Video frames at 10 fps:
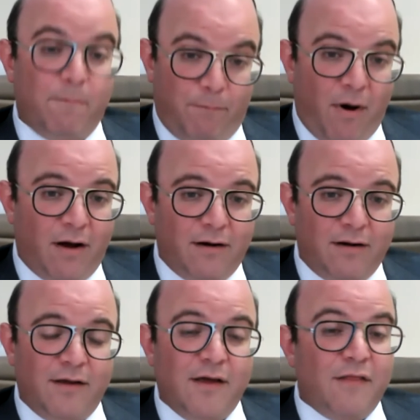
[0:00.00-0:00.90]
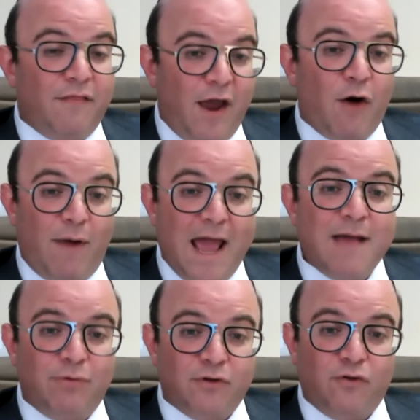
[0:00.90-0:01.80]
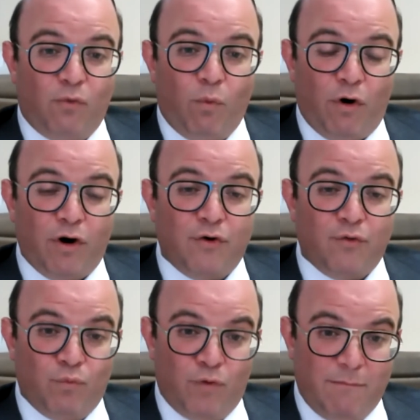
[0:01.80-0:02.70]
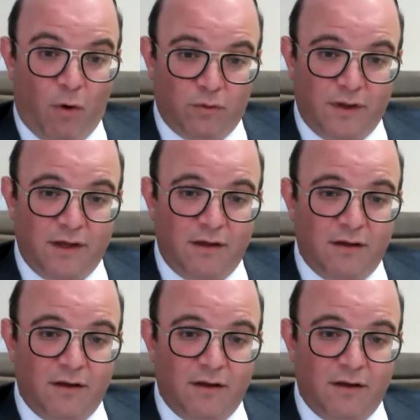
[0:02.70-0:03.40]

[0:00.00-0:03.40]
but they are able to work remotely,